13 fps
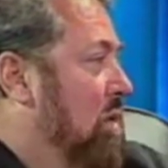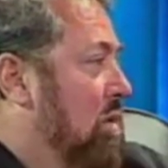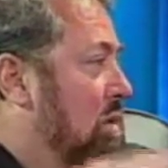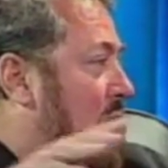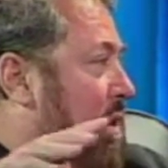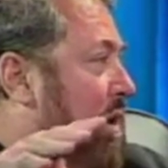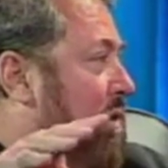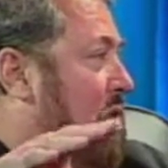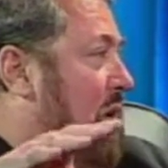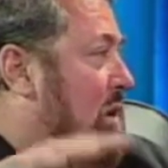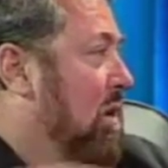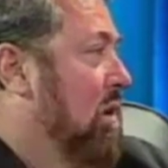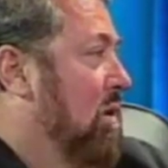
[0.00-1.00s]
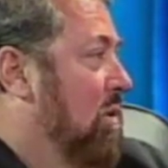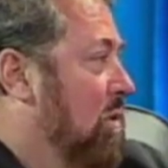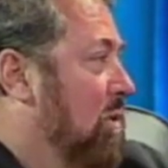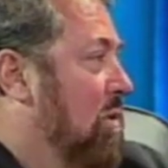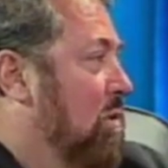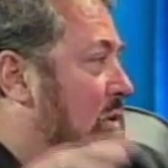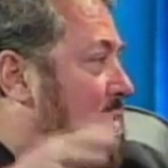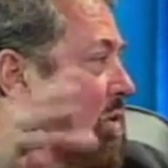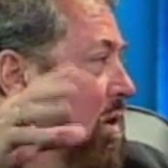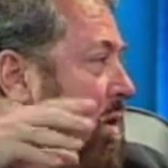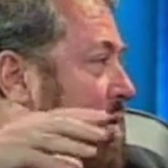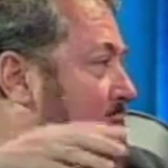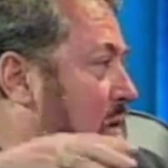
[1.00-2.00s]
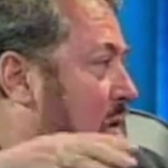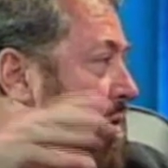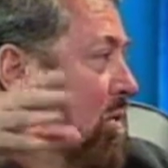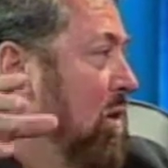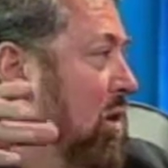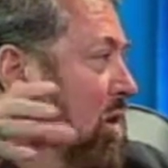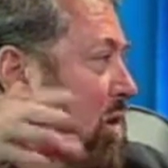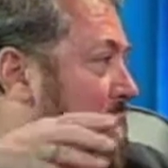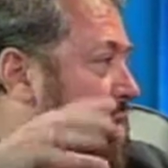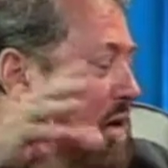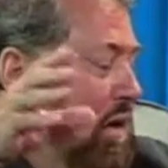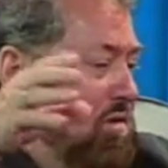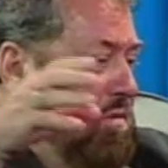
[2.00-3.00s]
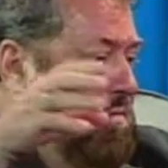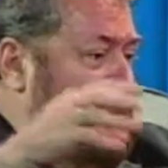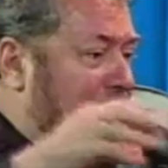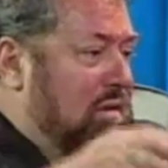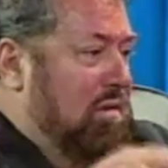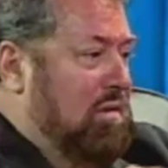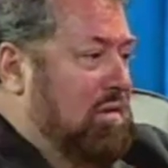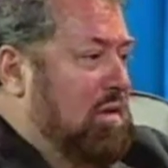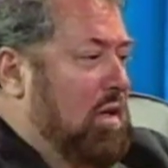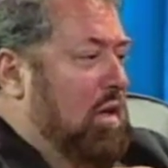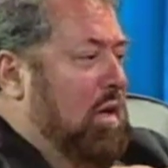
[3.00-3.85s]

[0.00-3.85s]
that are easily done with 100 or 1,000,000 or 1,000 processors.